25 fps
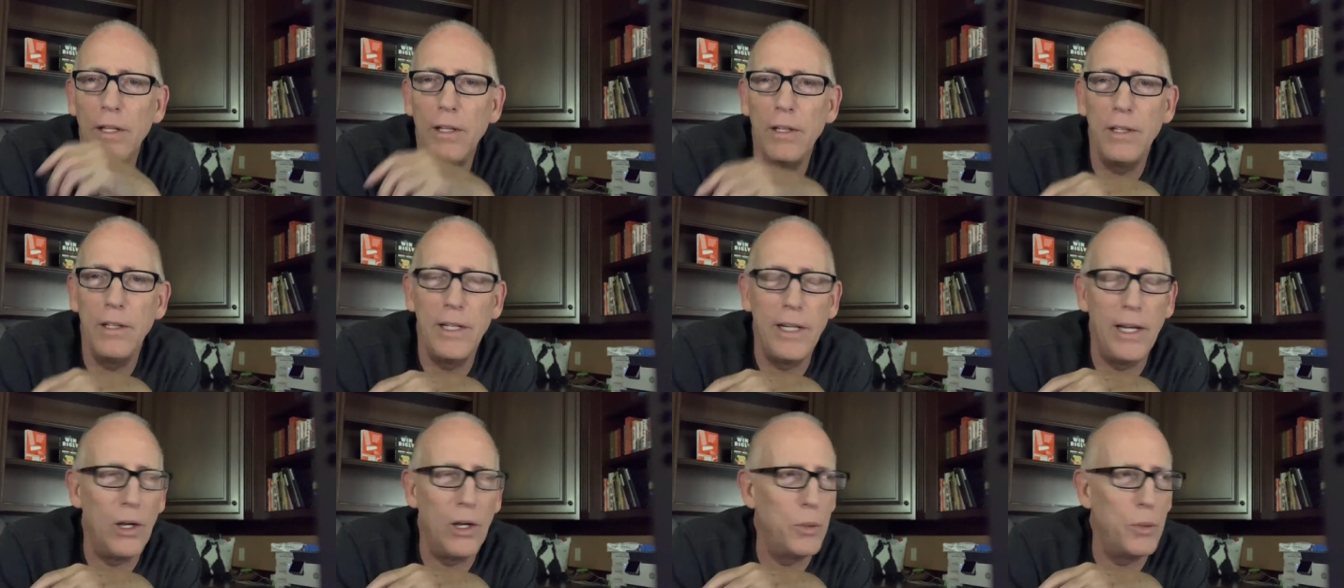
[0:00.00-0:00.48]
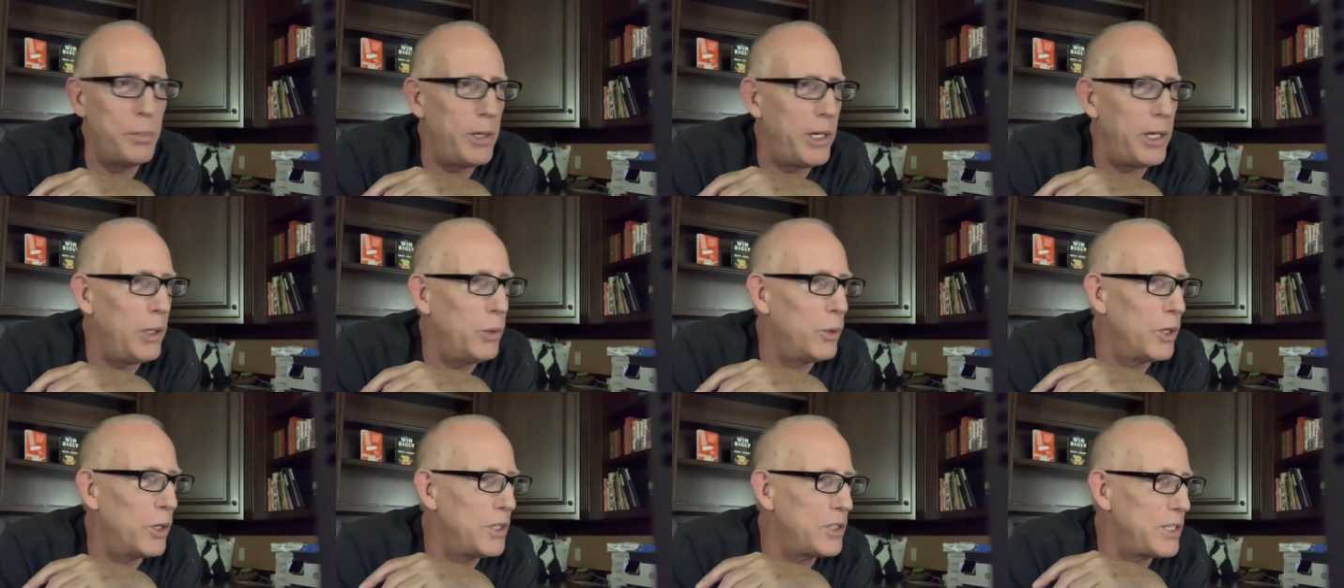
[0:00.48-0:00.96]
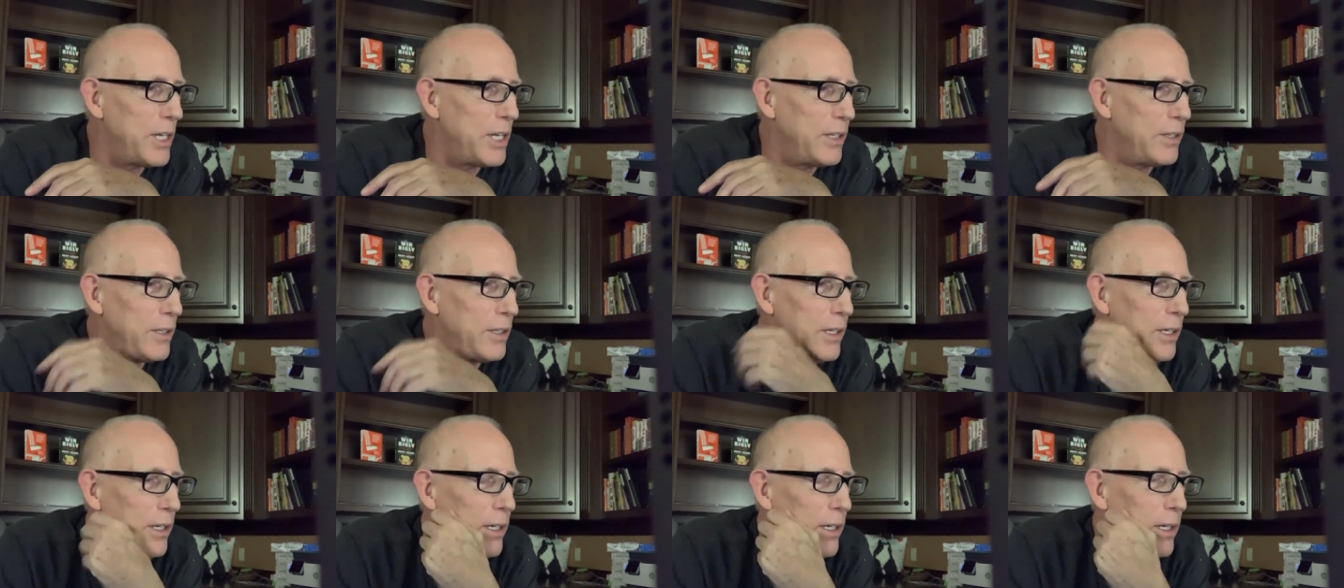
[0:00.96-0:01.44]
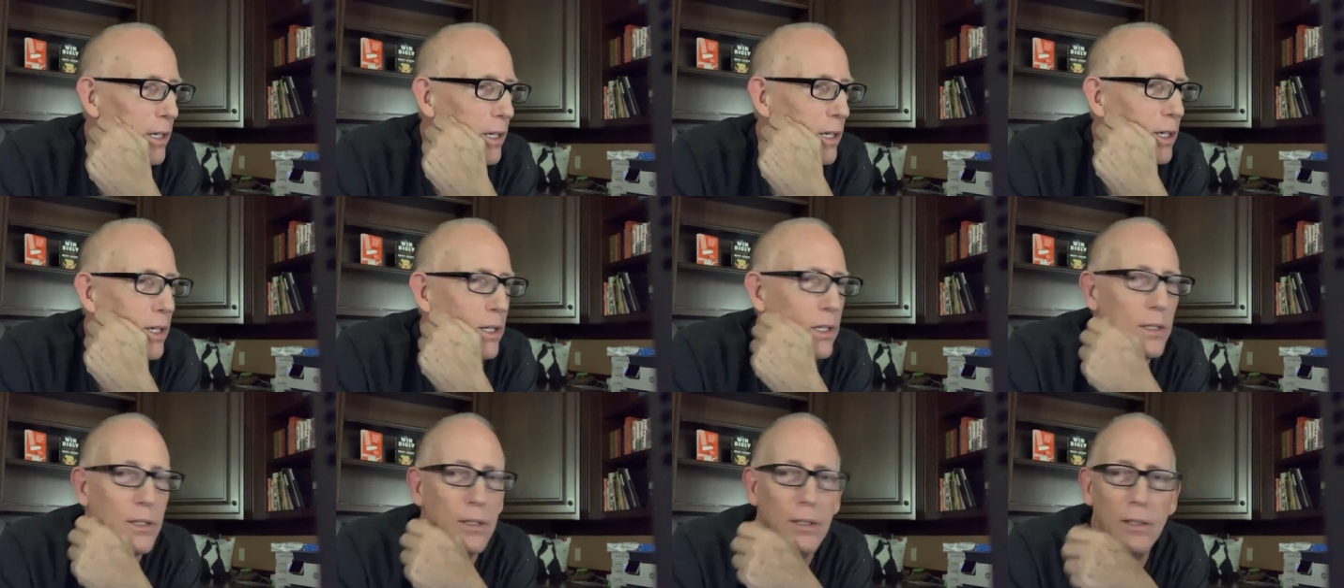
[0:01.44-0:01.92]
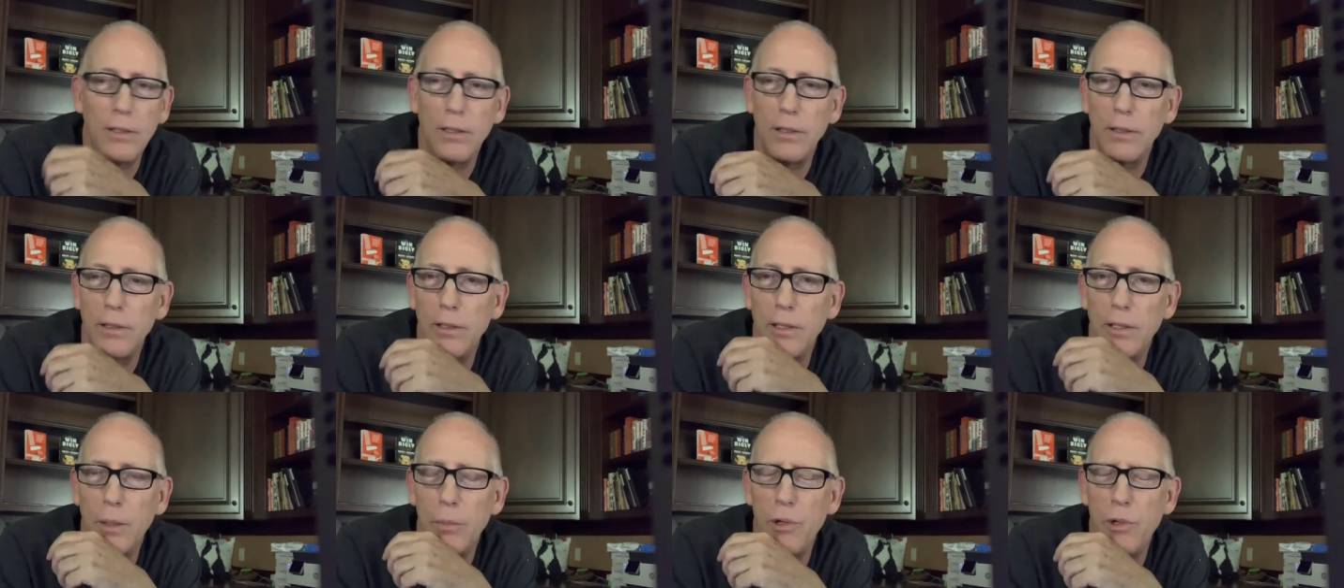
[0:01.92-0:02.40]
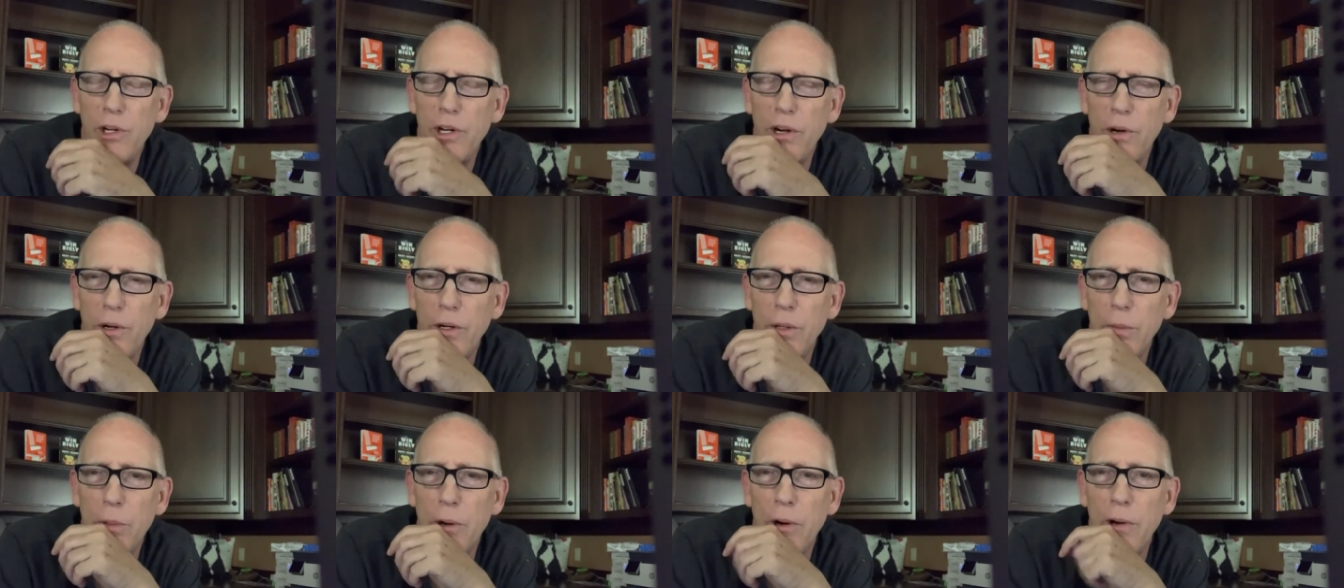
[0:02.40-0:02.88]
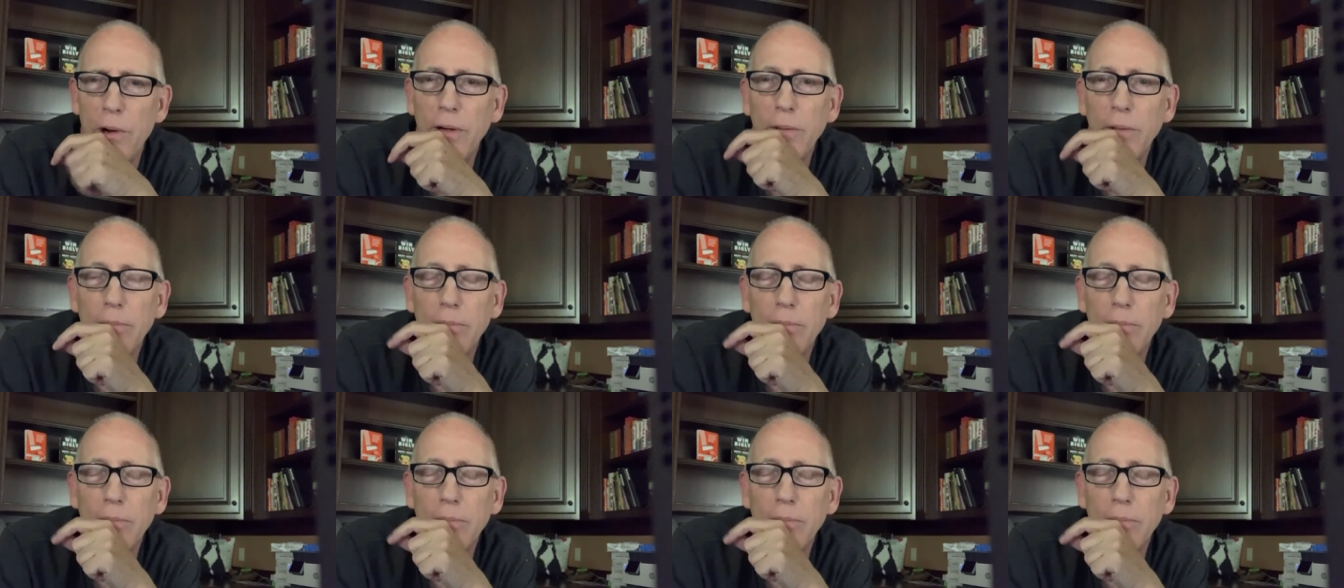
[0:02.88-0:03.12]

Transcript: the LP, what is that, the uh, Libertarian Party?